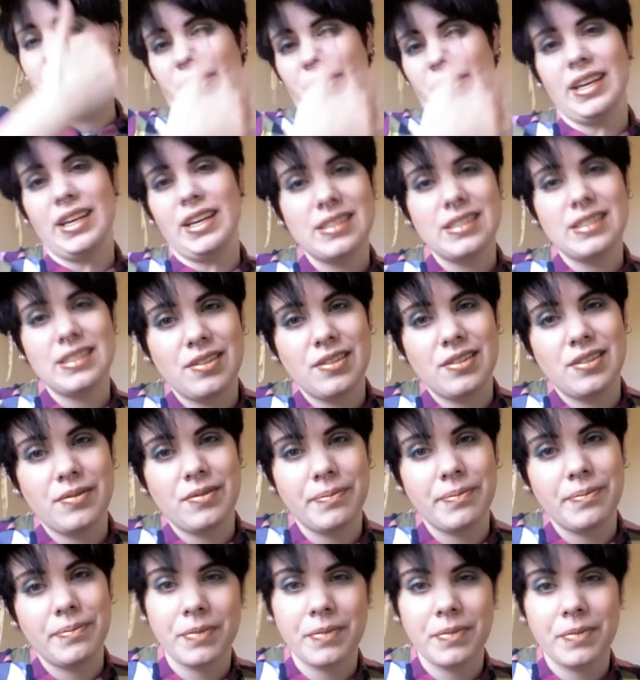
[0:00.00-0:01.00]
it
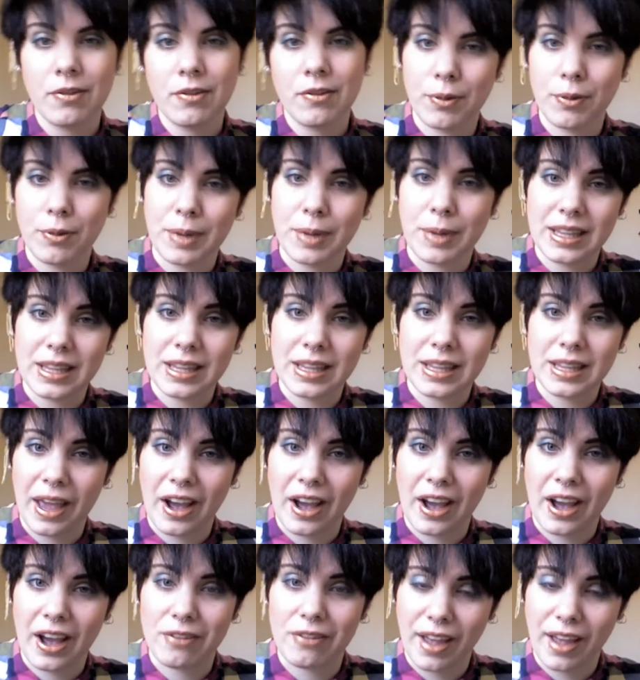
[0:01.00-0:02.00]
for me, the
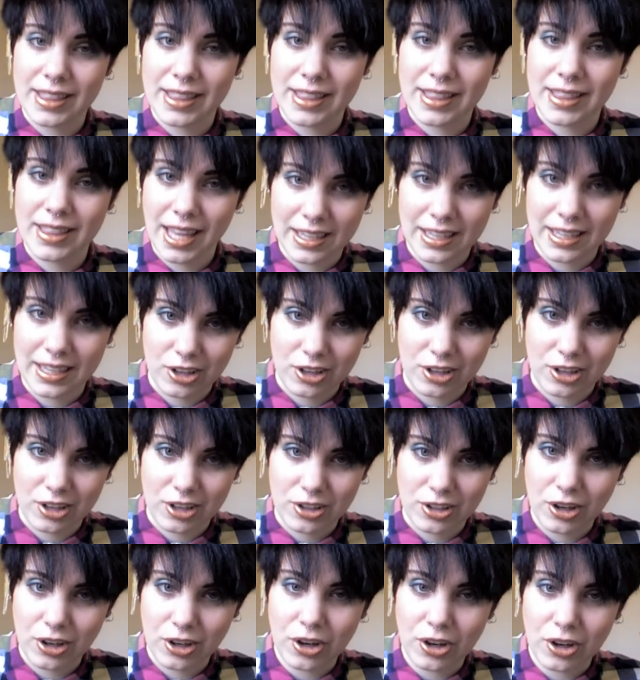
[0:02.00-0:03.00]
payoff at the end of Gone
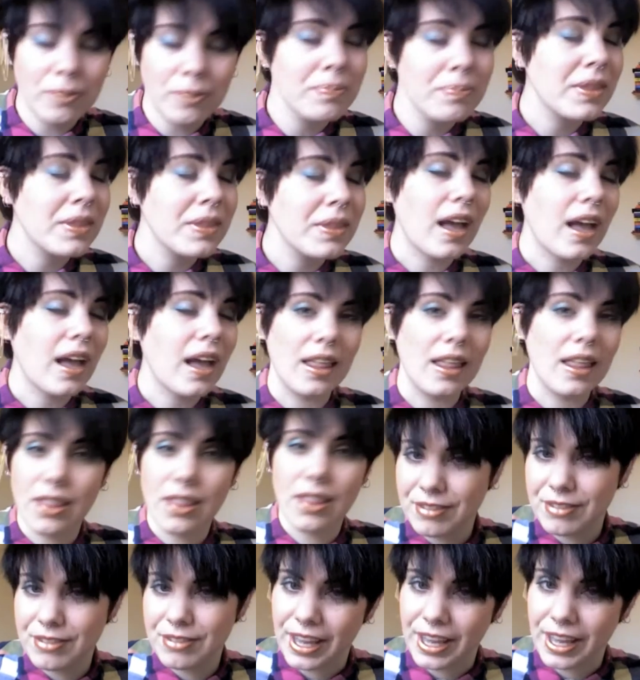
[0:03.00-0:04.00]
Girl. I
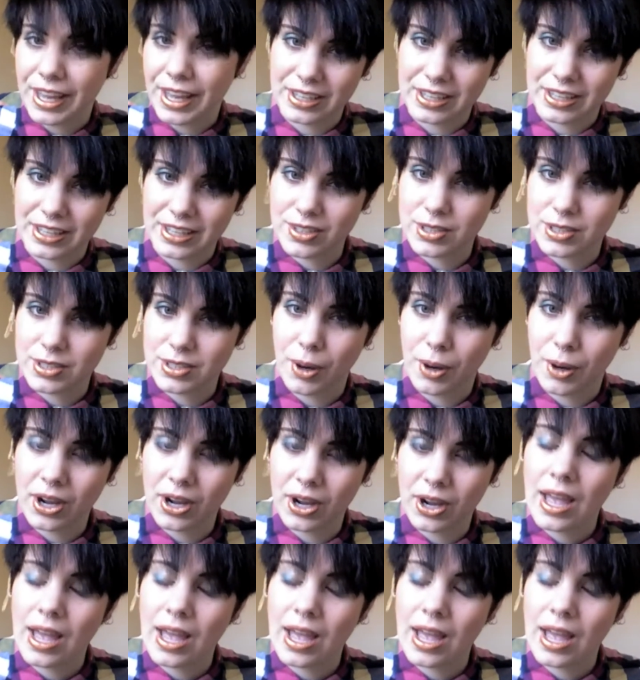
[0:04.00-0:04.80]
love the ending of this book.